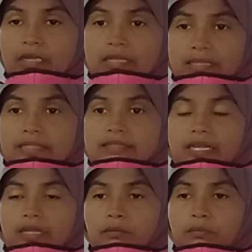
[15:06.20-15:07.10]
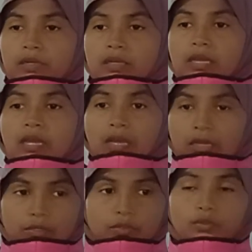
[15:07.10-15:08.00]
In that time,
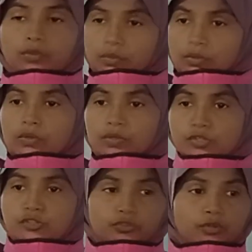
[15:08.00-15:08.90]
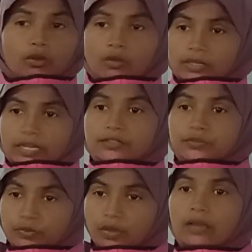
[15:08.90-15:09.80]
you should organize
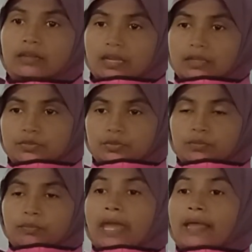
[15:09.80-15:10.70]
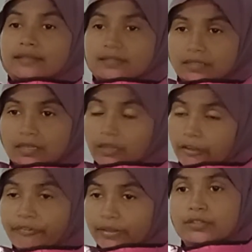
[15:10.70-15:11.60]
your classroom as
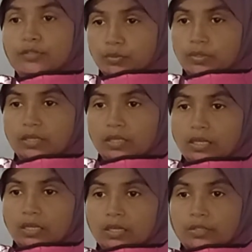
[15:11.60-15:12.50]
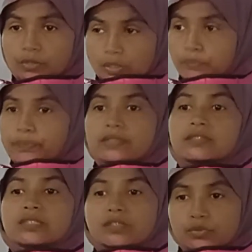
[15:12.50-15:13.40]
effectively to impress
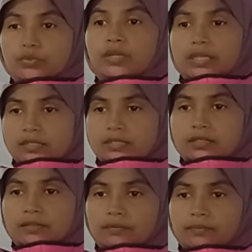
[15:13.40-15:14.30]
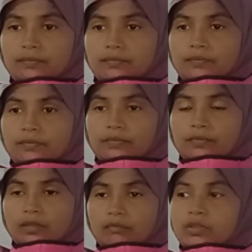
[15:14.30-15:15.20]
the students
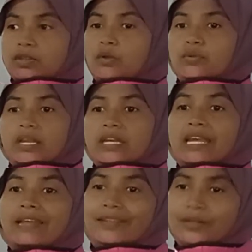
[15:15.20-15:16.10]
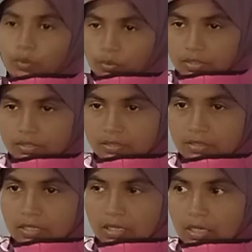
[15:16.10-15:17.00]
without any other noise.
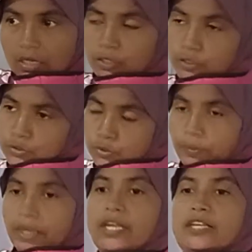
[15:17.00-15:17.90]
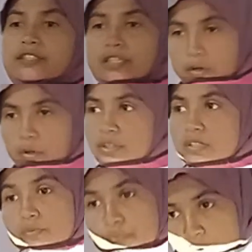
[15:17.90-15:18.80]
To manage the
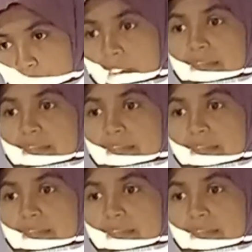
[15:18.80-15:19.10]
noise from